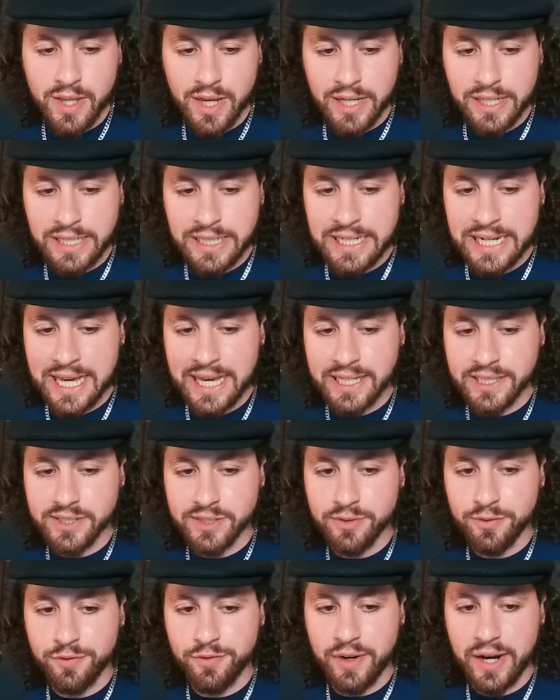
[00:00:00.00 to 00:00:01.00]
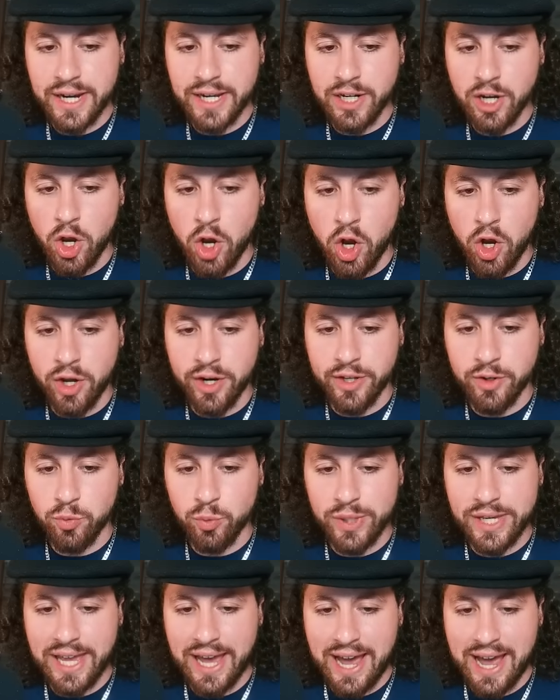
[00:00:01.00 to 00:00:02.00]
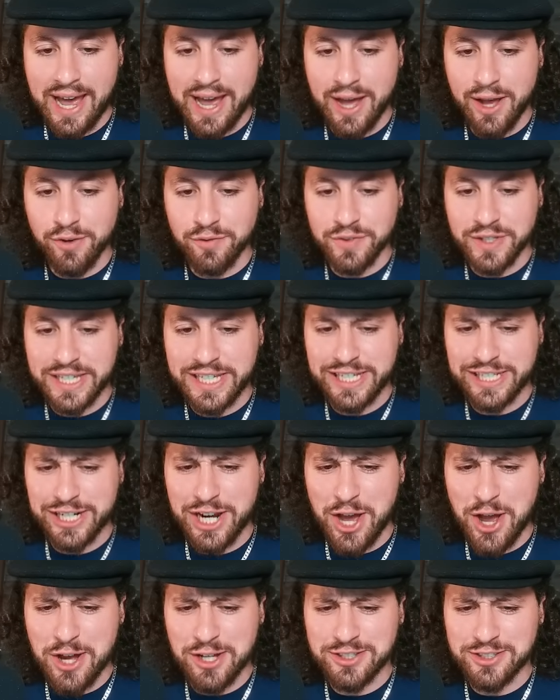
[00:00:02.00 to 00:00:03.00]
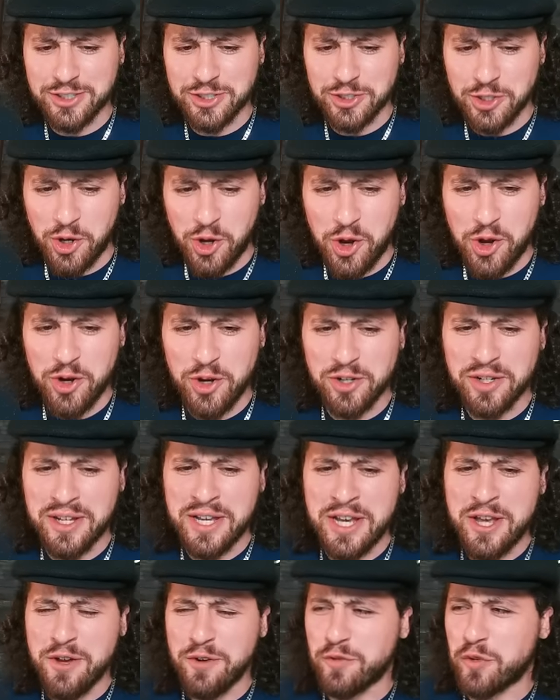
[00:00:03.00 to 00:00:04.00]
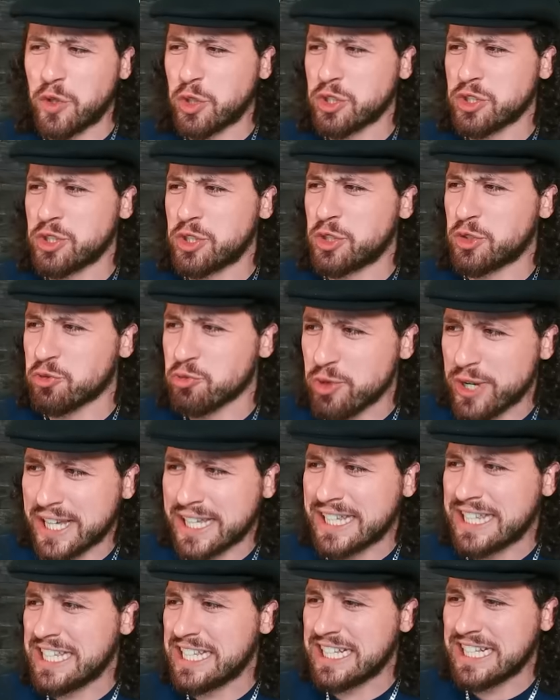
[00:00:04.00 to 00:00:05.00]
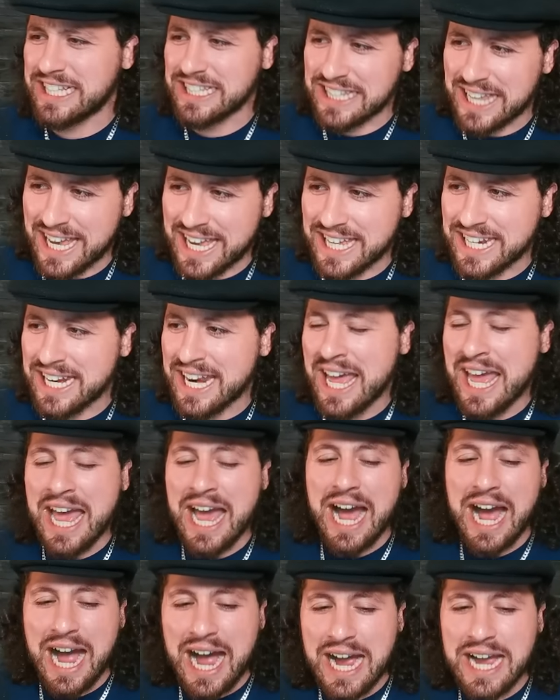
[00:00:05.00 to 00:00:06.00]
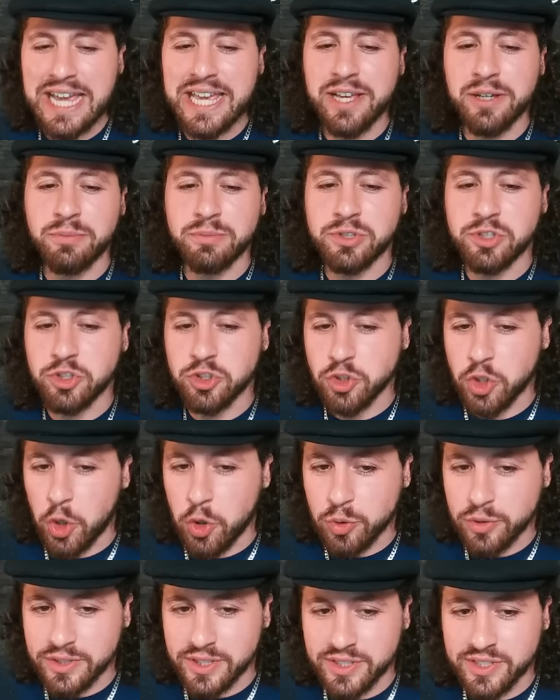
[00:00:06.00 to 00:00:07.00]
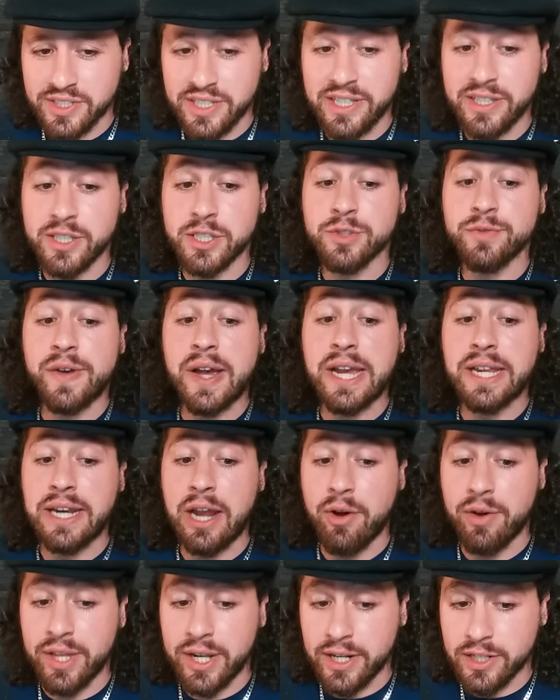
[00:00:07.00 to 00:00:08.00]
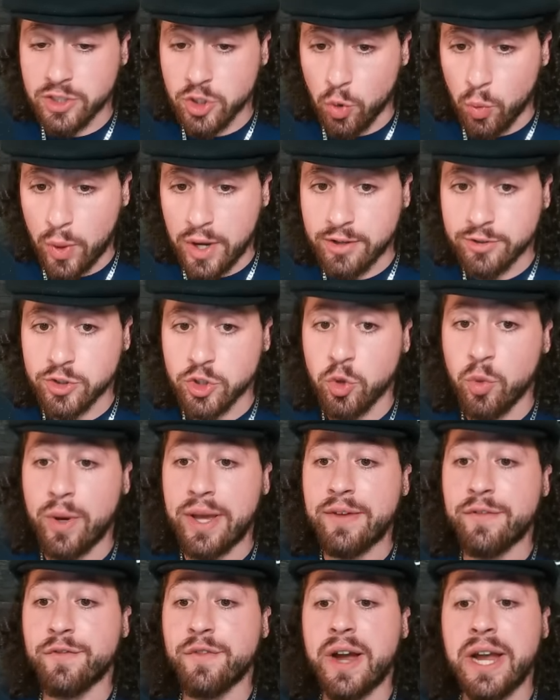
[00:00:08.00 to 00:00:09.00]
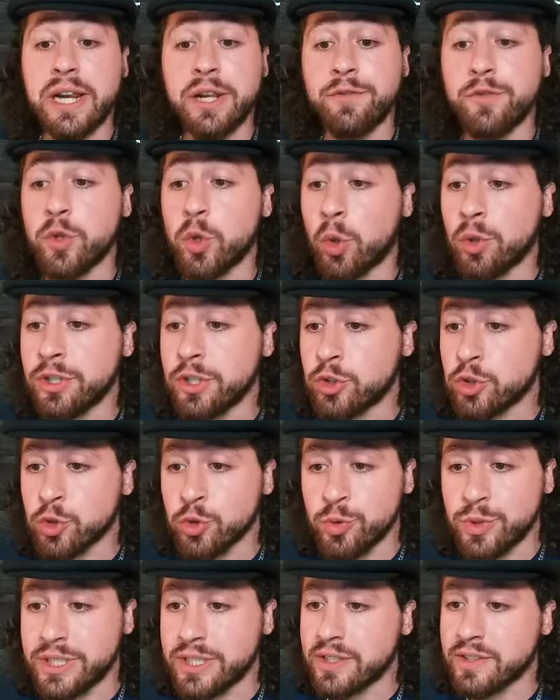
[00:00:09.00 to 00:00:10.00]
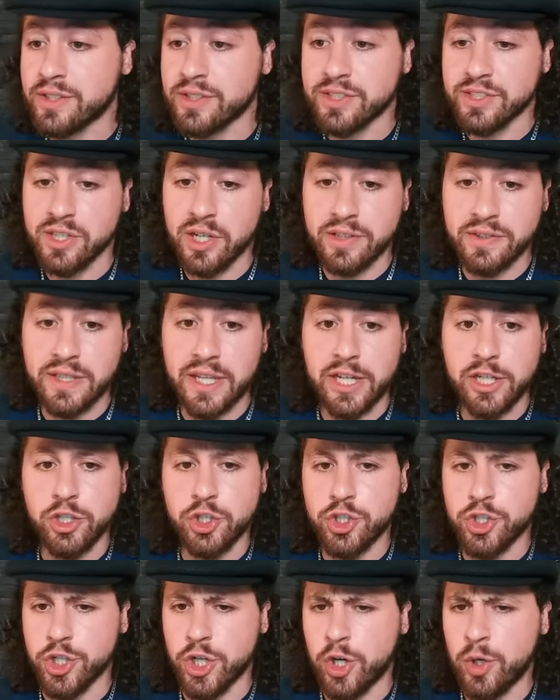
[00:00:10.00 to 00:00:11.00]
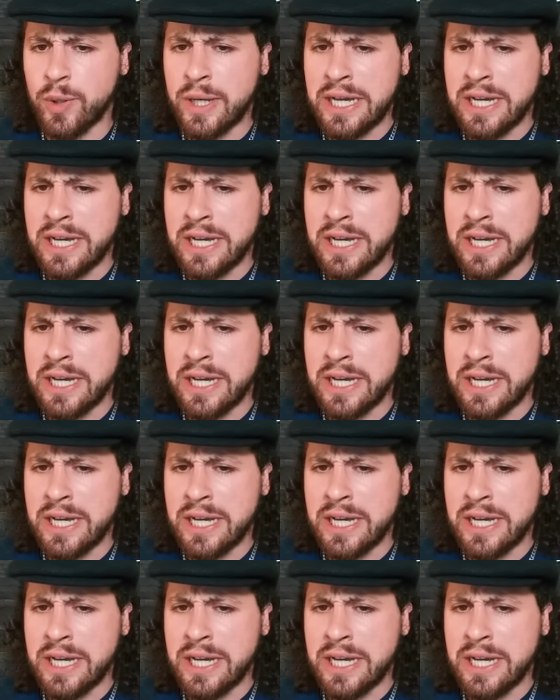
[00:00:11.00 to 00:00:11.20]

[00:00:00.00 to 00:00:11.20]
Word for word: Next fight on it, we have Kenan Song versus Ricky Glenn. I am stoked to see this fight. Now, it is a welterweight fight. If you only tuned in to Sunday's show,